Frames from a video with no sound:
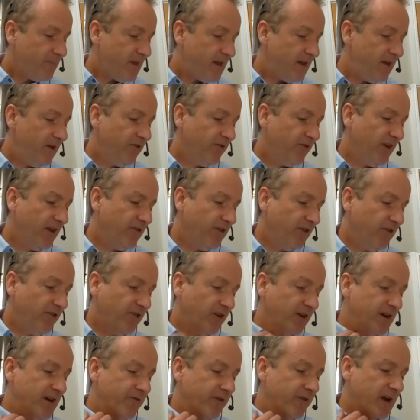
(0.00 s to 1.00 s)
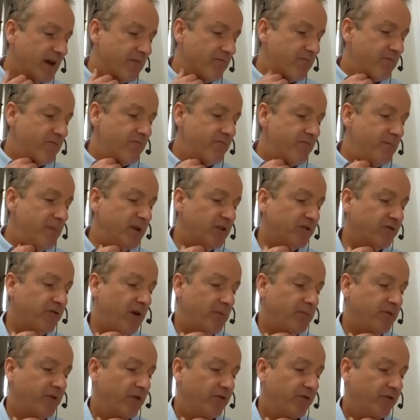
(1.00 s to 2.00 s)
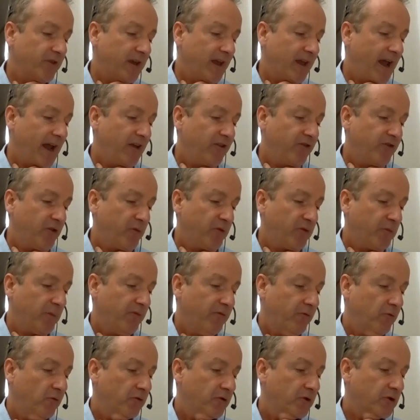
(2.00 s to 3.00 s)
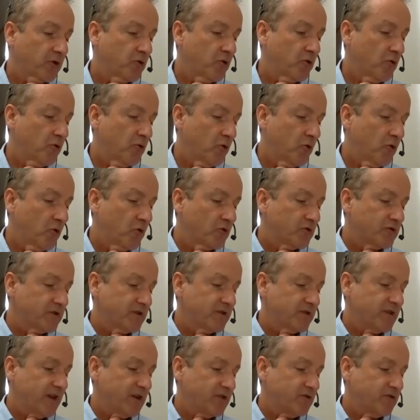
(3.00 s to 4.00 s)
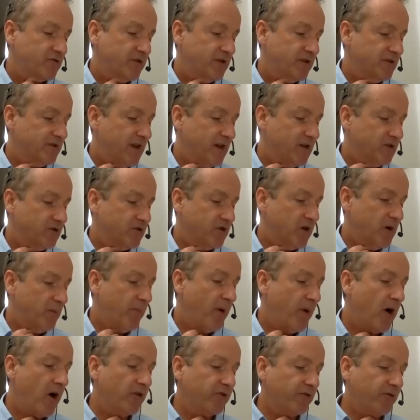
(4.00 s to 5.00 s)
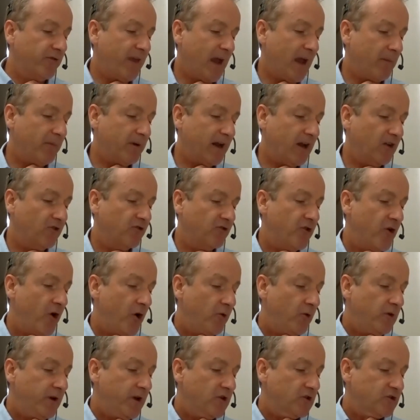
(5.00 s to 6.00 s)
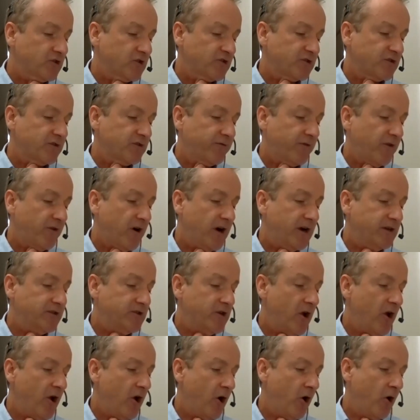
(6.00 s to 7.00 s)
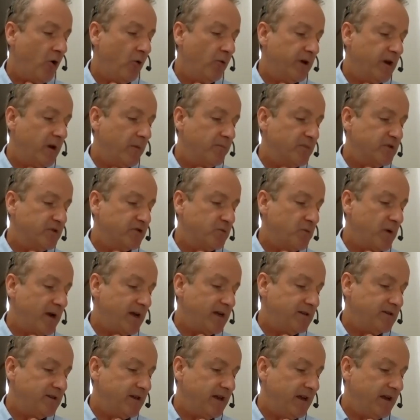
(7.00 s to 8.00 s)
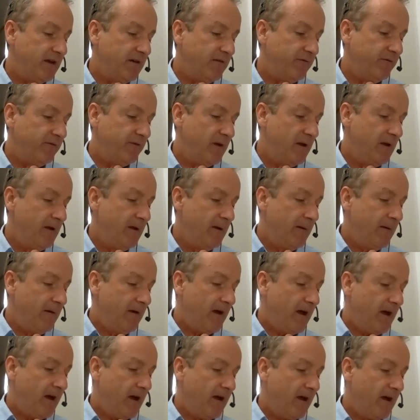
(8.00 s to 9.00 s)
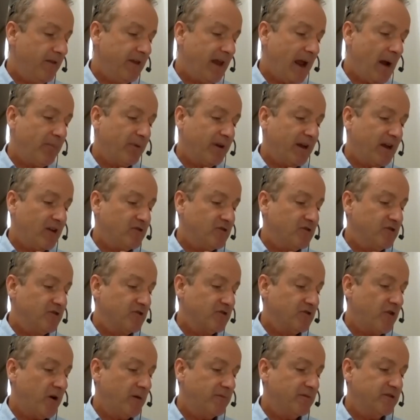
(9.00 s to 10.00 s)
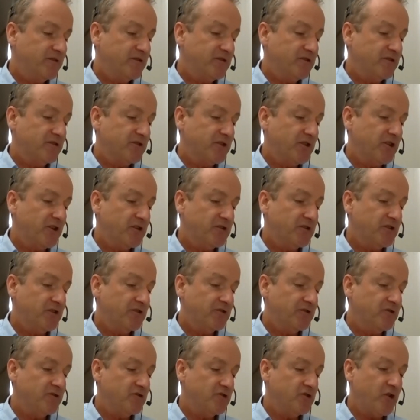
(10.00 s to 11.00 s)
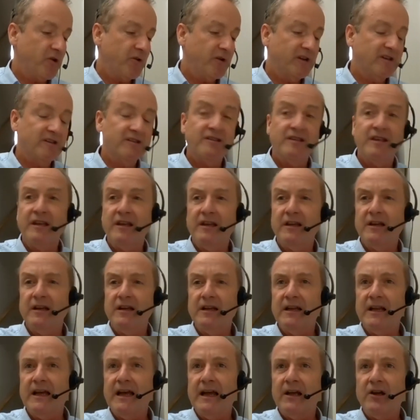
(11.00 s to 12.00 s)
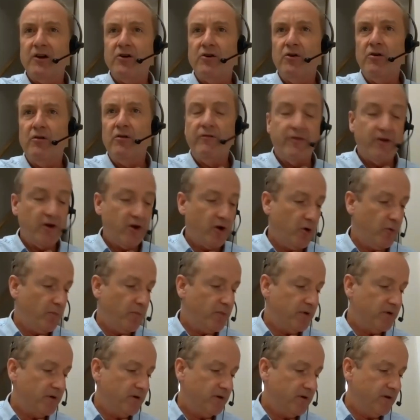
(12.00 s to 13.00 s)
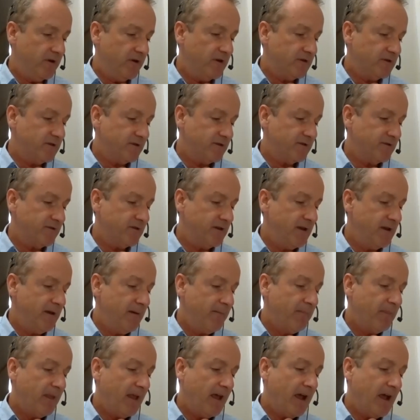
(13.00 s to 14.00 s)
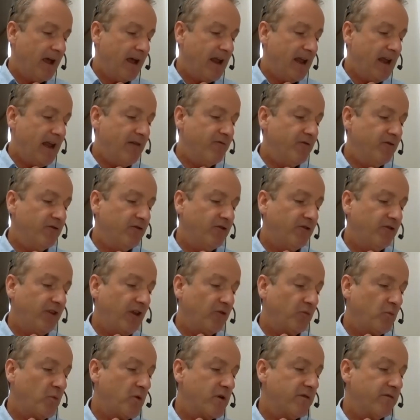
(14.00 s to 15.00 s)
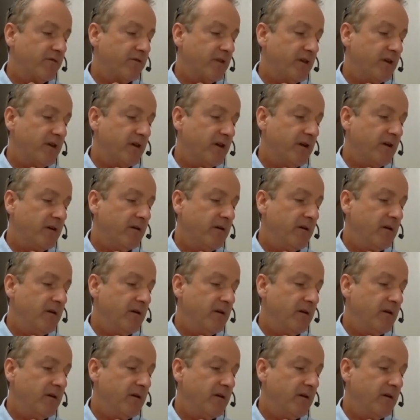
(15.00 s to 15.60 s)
says it significantly misrepresents the case that was before the court, etc., etc. Parts of the application wholly unjustified, wholly unpersuasive. The application described as discourteous and showing a singular lack of openness. Even says one of the